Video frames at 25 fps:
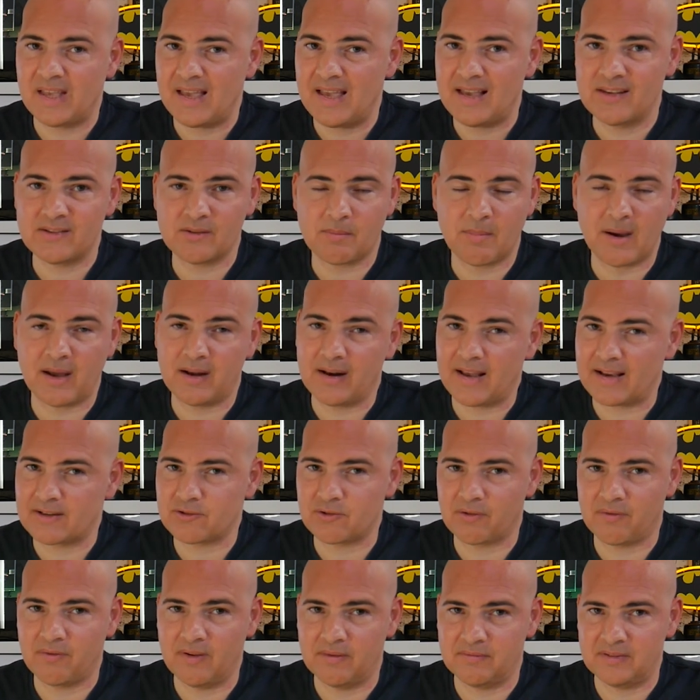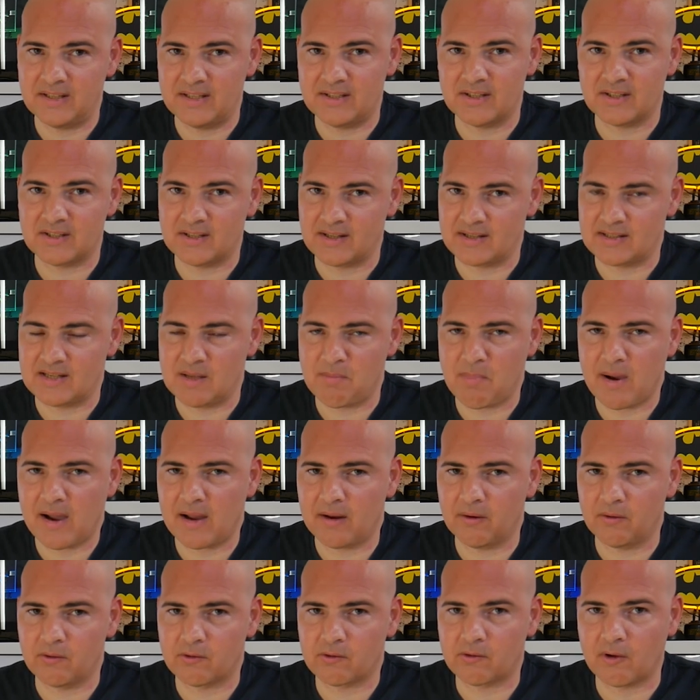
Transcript: is about an extra 50 to 60 pounds.